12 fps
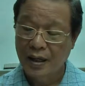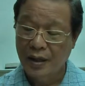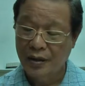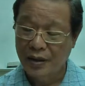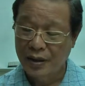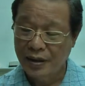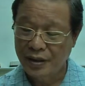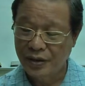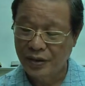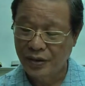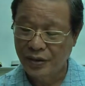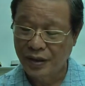Now in this
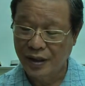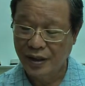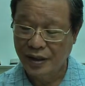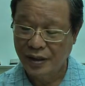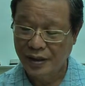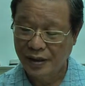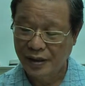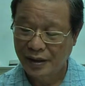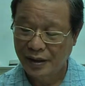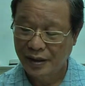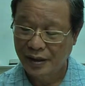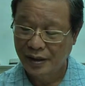sutta,
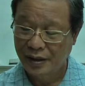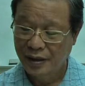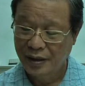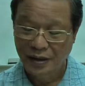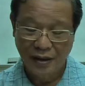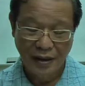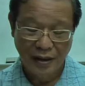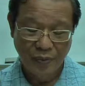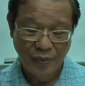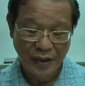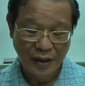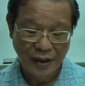the
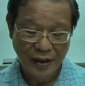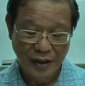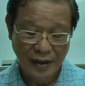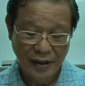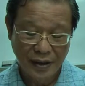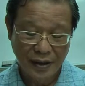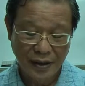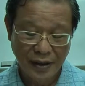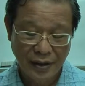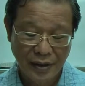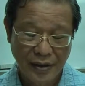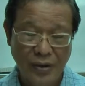Buddha
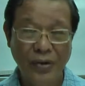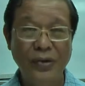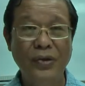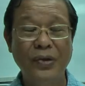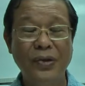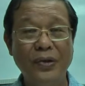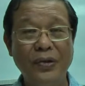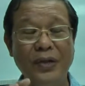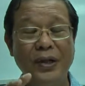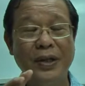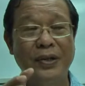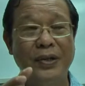also
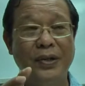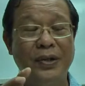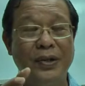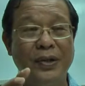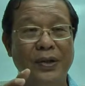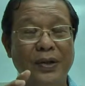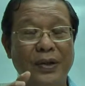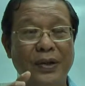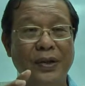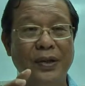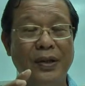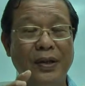uses
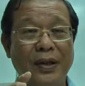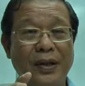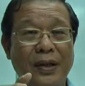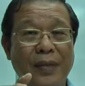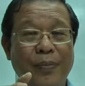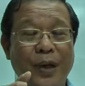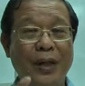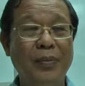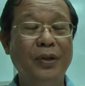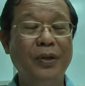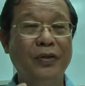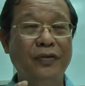the
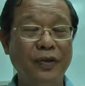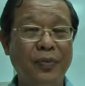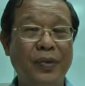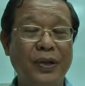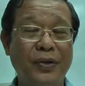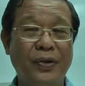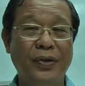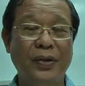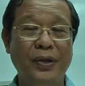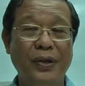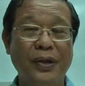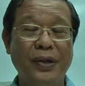parable of footprints.
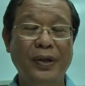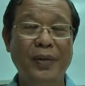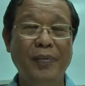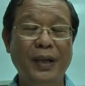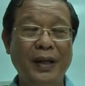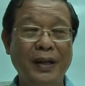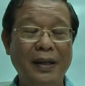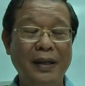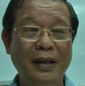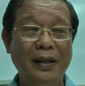But